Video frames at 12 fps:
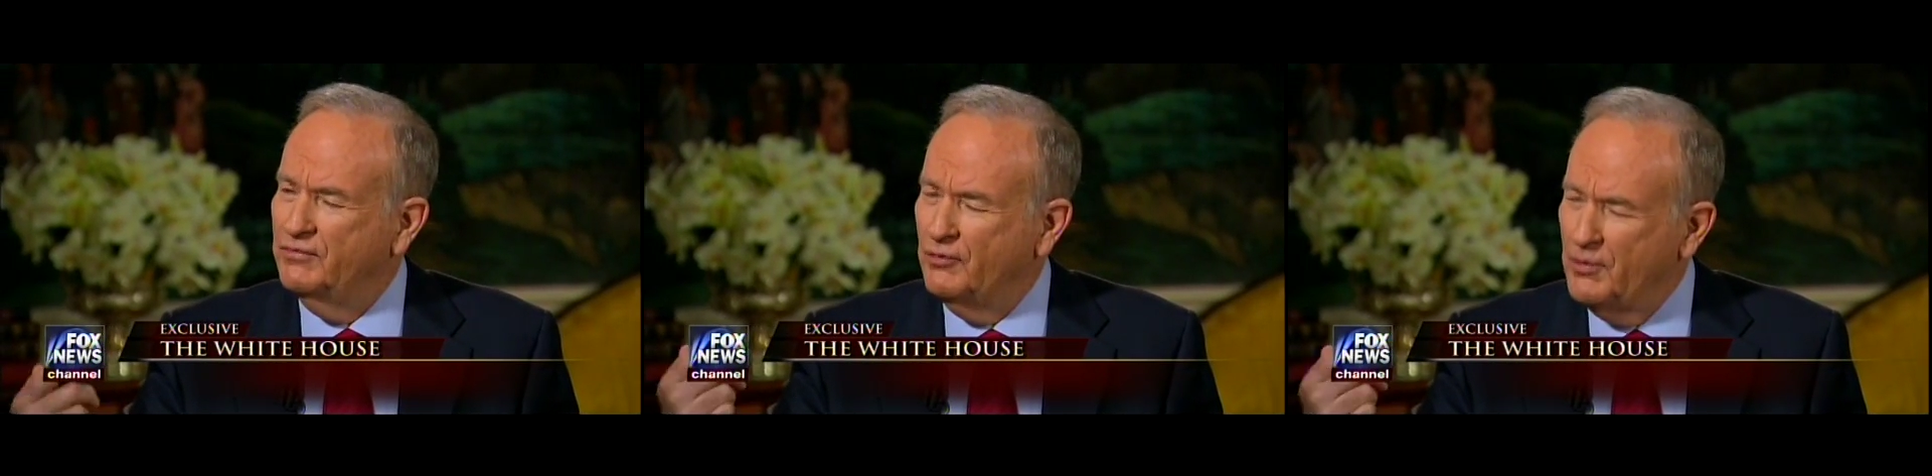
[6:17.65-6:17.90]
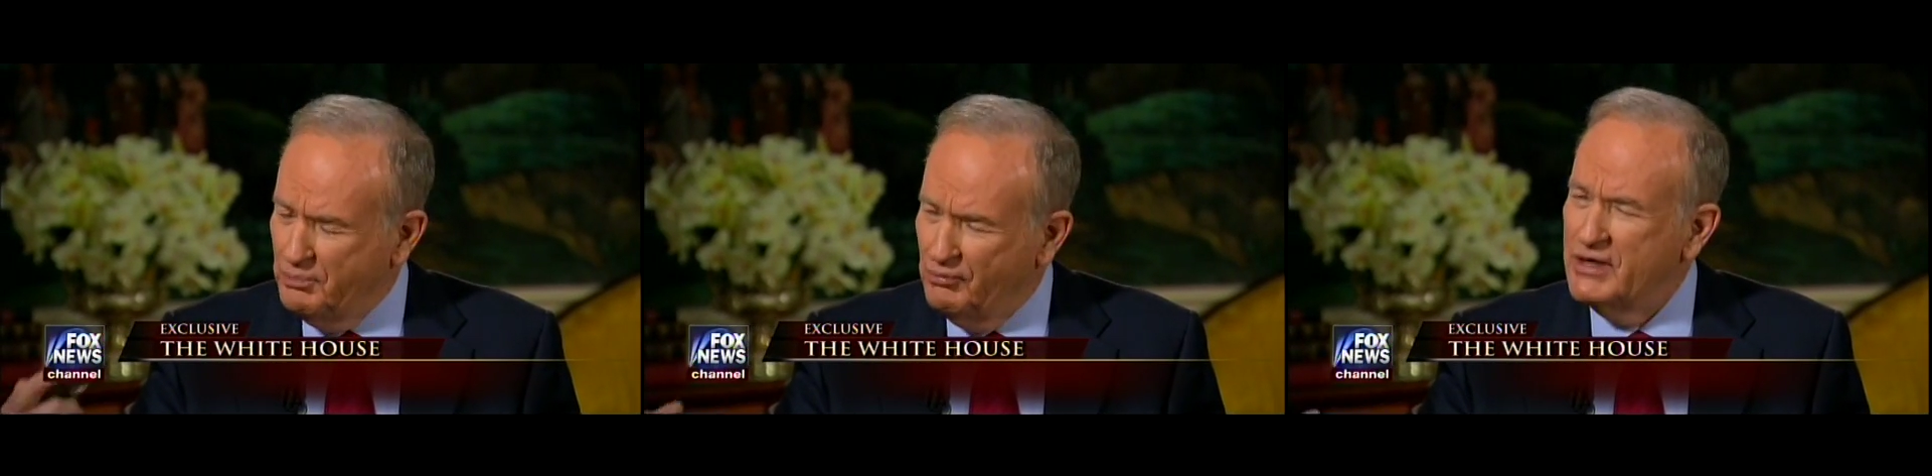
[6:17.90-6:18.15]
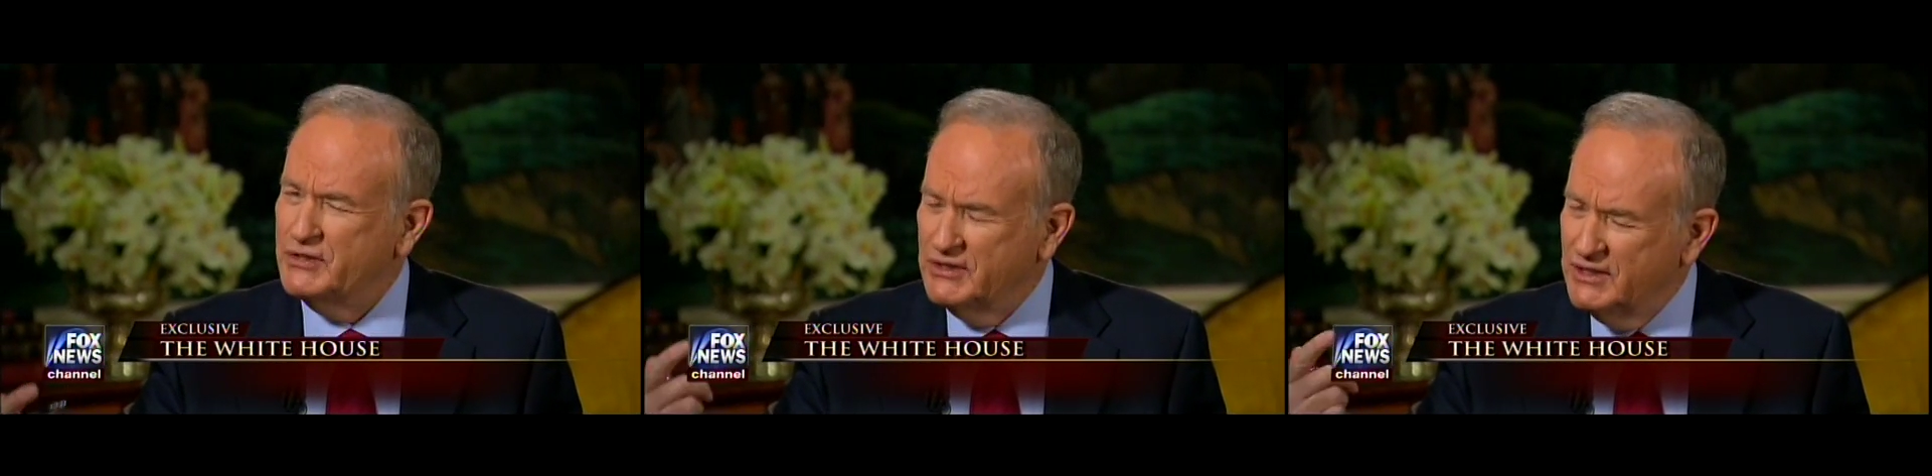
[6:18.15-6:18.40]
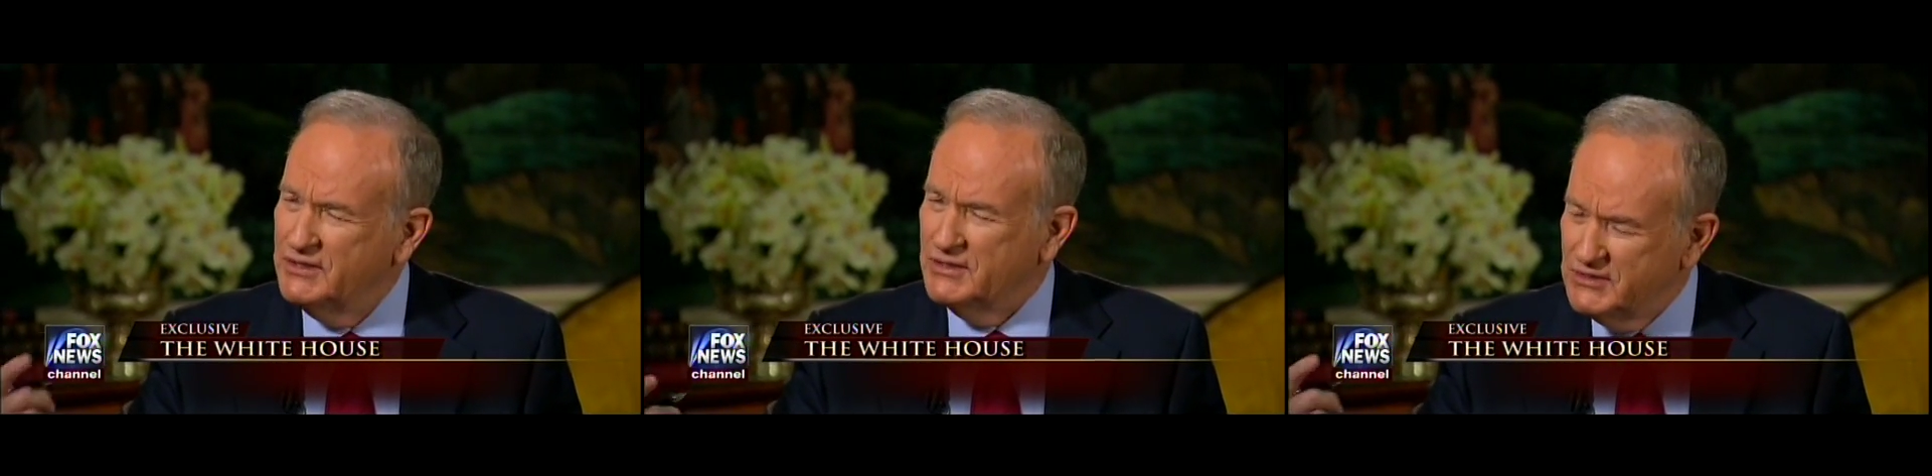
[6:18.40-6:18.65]
for a
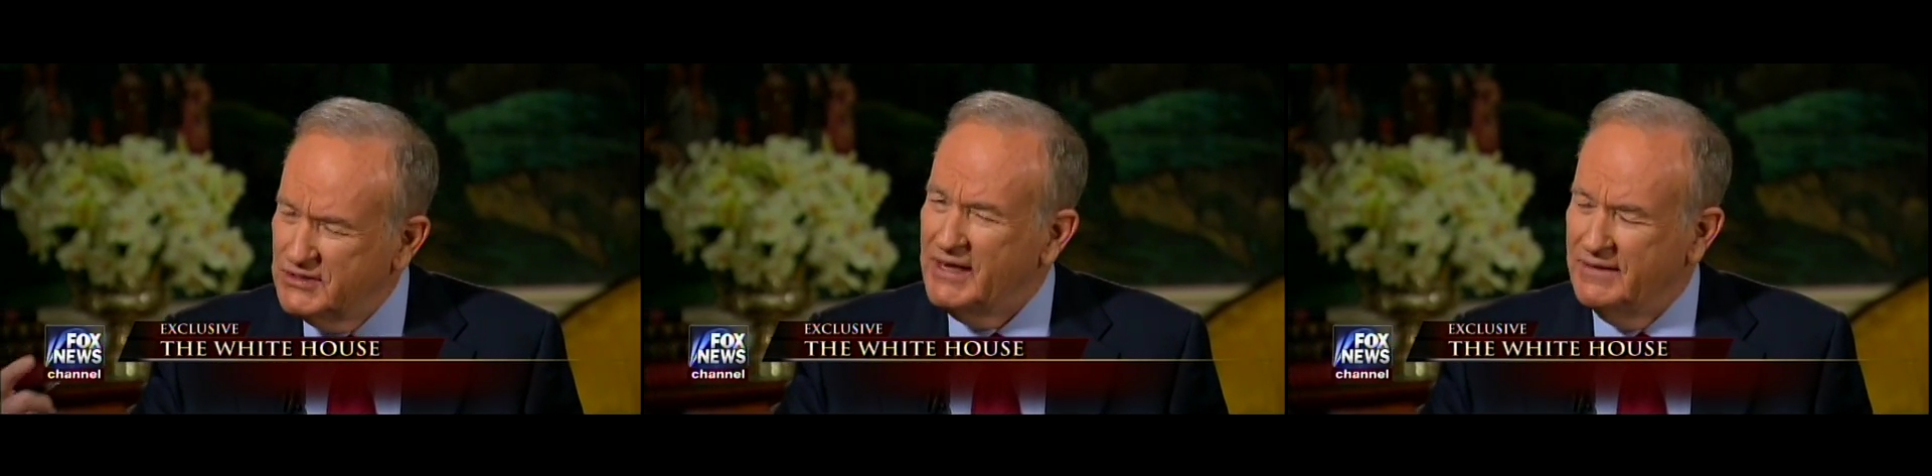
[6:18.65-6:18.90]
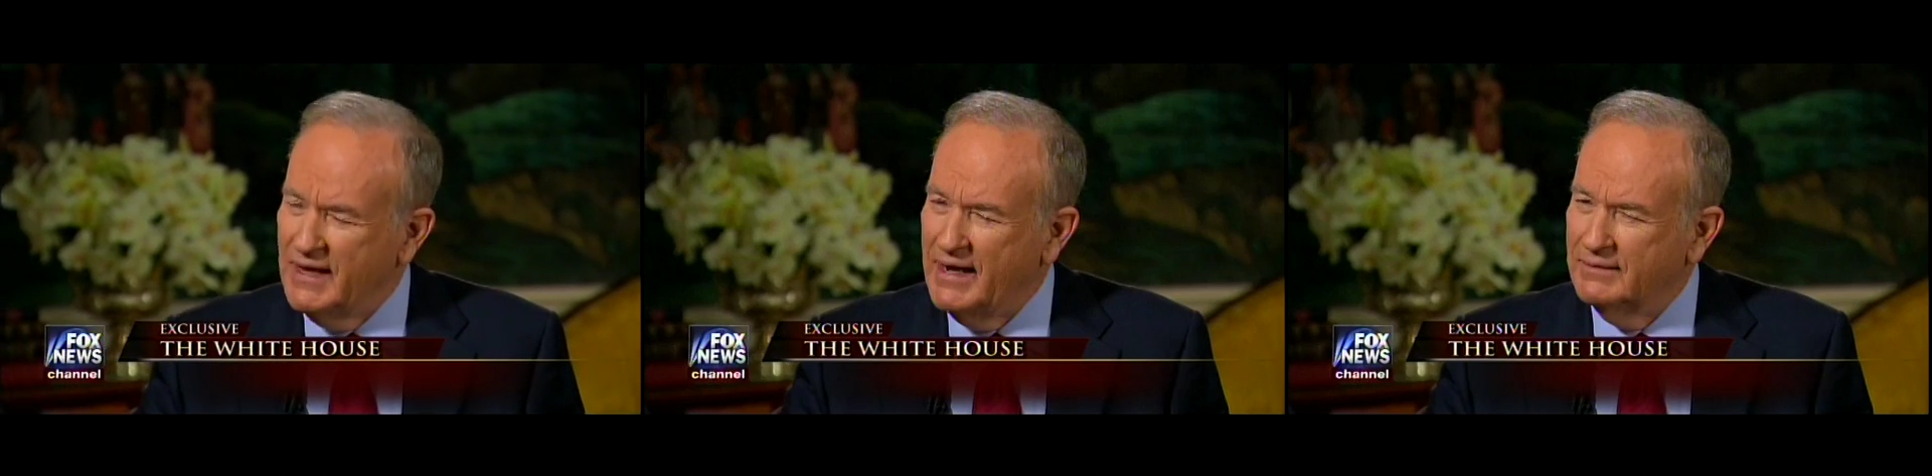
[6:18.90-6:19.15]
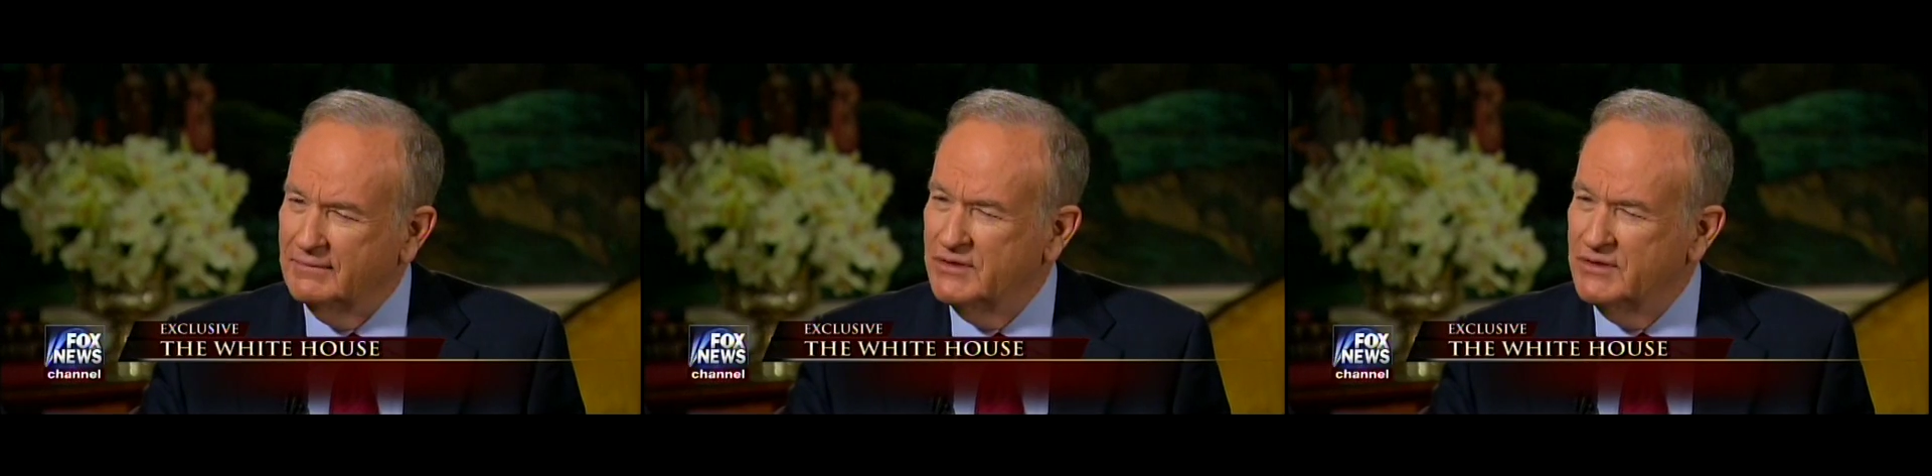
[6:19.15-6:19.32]
president to say that.